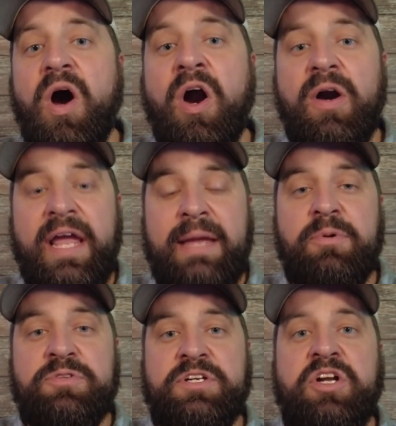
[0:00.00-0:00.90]
are
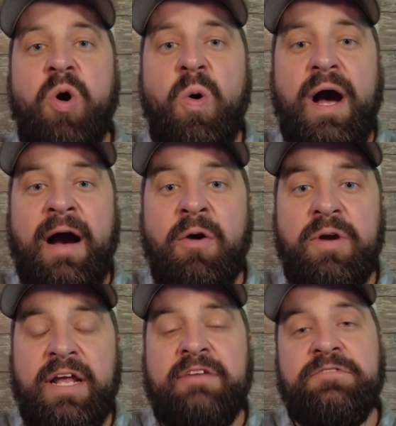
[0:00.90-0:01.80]
able to go
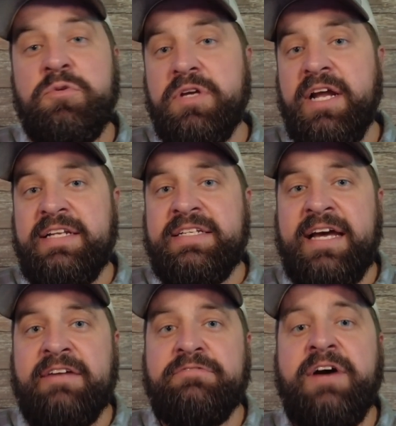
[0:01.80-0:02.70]
out, and if you can
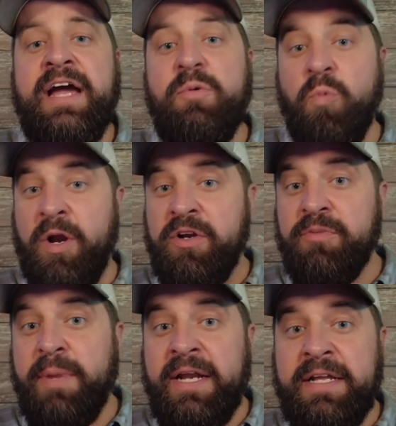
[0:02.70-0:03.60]
identify where
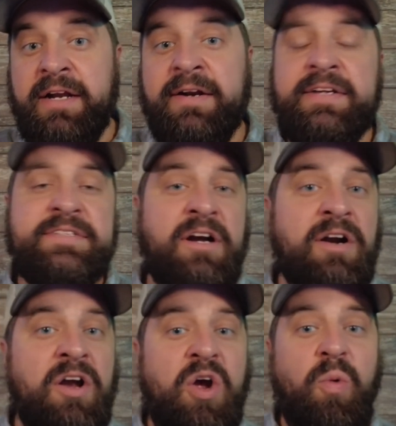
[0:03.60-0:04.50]
your bedding areas
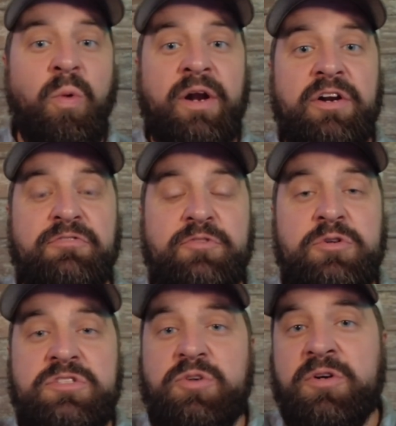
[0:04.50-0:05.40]
are, where your
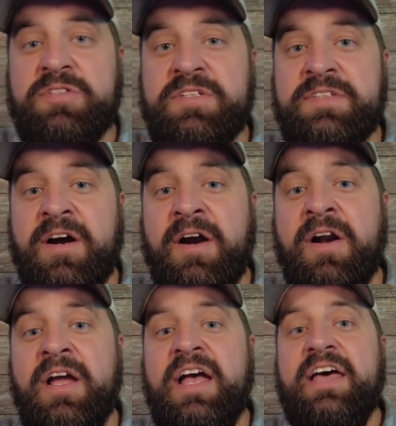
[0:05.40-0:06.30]
food sources
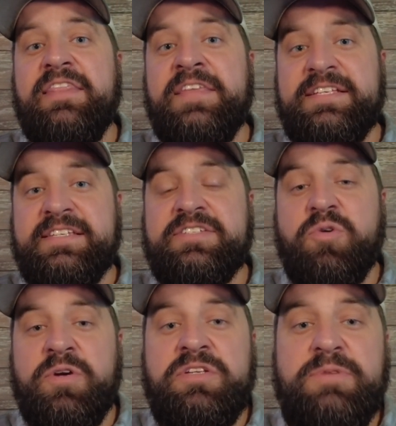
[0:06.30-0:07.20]
are, this is
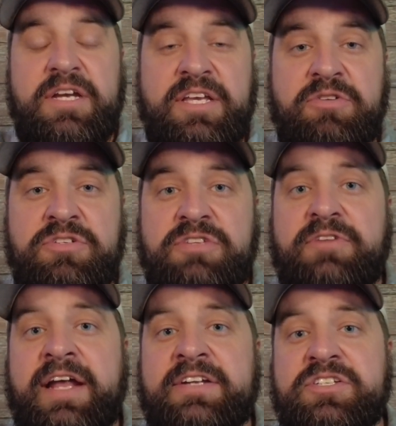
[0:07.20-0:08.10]
going to be a huge
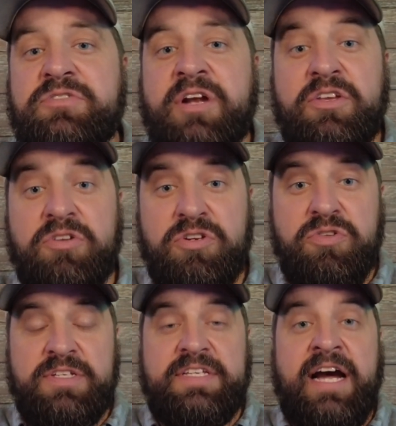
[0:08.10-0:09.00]
advantage to you. Now, you can do
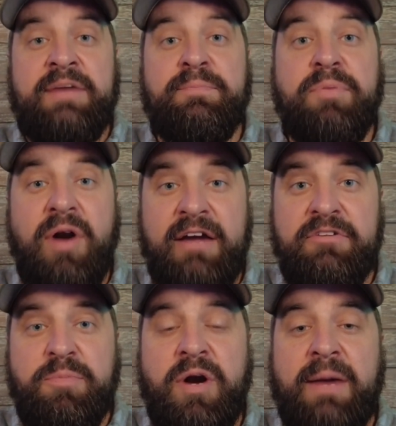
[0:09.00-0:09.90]
this on
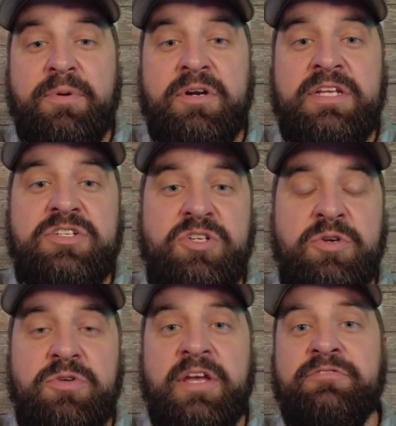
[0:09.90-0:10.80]
private property
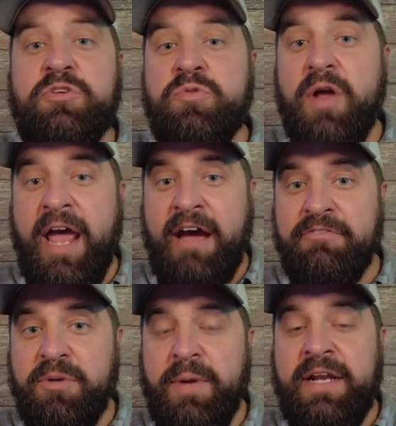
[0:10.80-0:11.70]
too. If you have
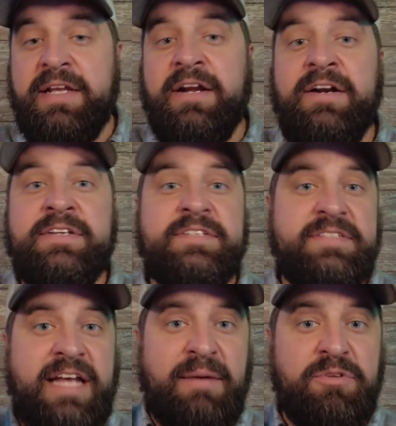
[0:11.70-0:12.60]
your bedding areas
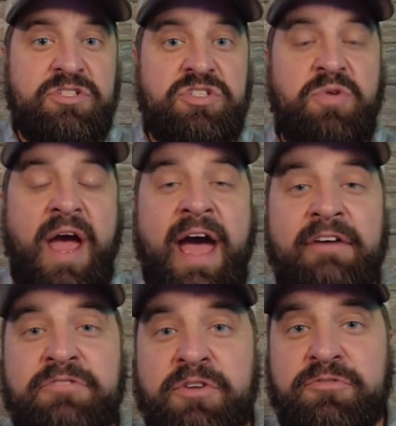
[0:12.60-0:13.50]
established, you
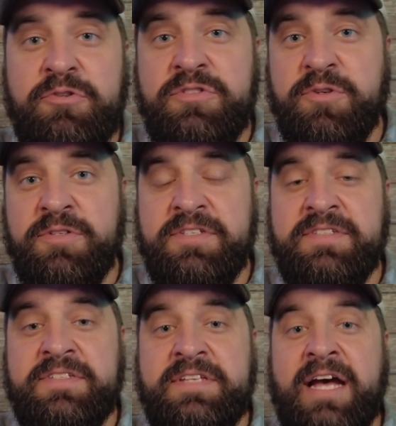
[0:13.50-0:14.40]
have your food
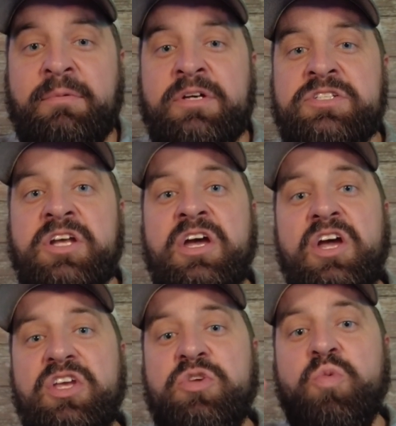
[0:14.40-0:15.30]
sources established,
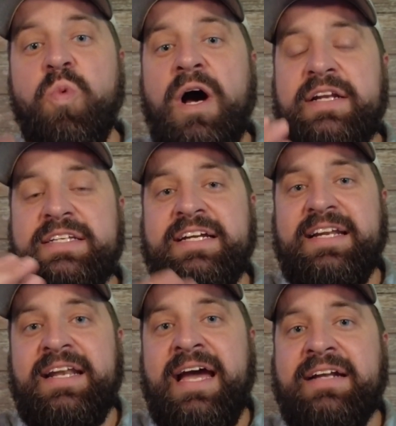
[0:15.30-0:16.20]
you want to
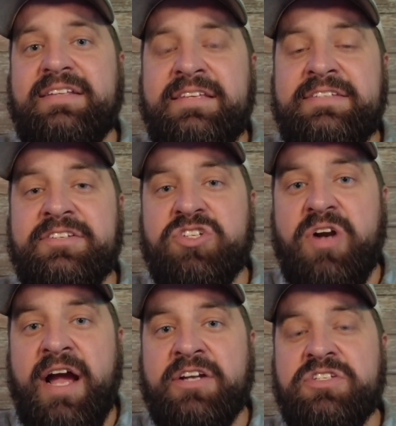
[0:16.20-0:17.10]
connect these
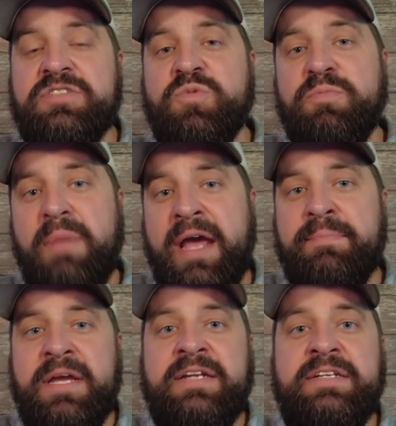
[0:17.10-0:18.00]
attractions with
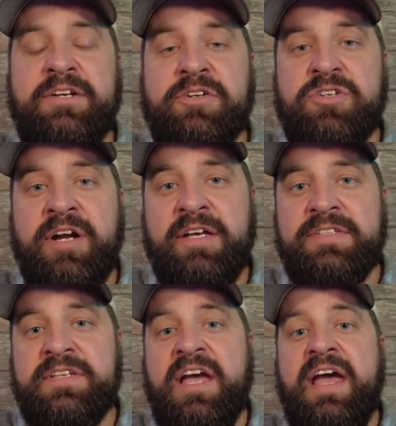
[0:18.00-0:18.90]
man-made deer
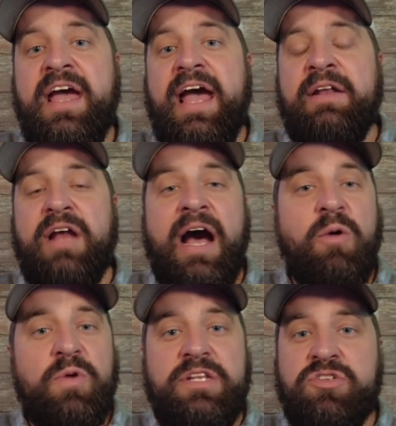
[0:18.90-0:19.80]
trails. And how
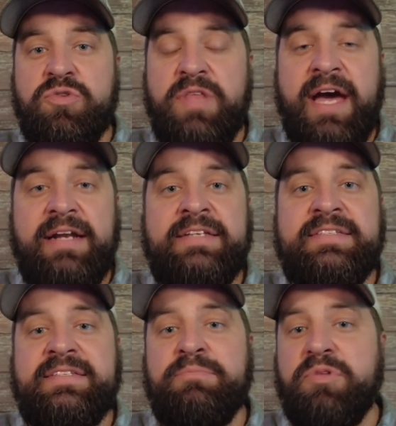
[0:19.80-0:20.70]
we do that is
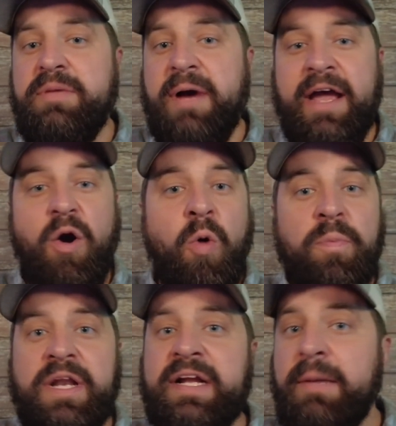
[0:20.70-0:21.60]
simply by
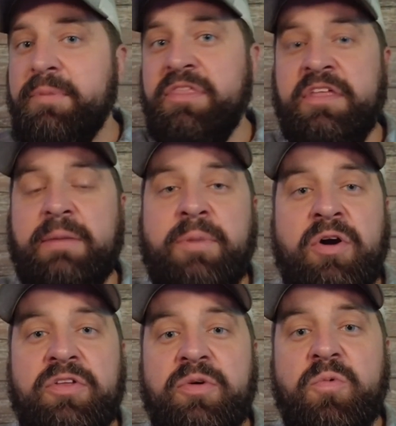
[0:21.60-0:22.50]
opening up a thick
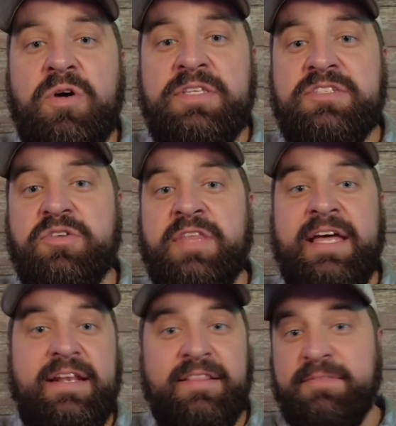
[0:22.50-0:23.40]
part of the woods so
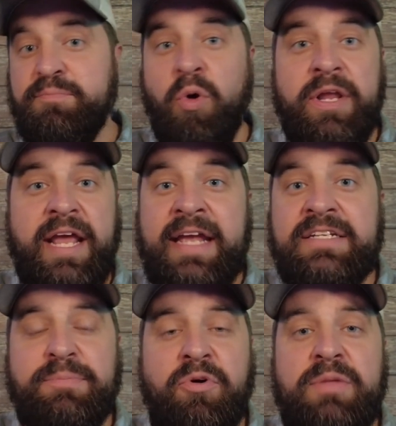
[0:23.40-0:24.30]
that point A
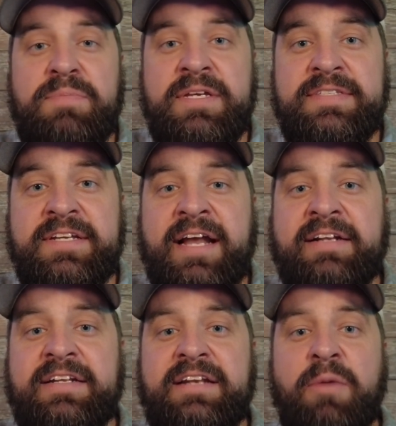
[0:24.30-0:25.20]
to point B is
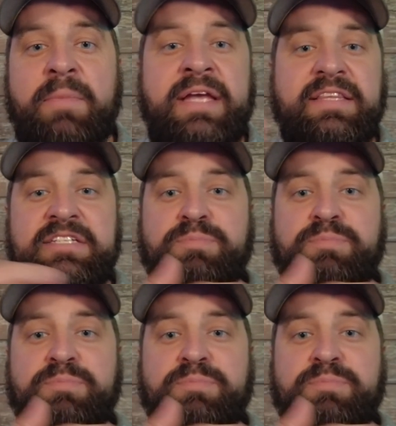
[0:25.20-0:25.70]
connected. Now, make these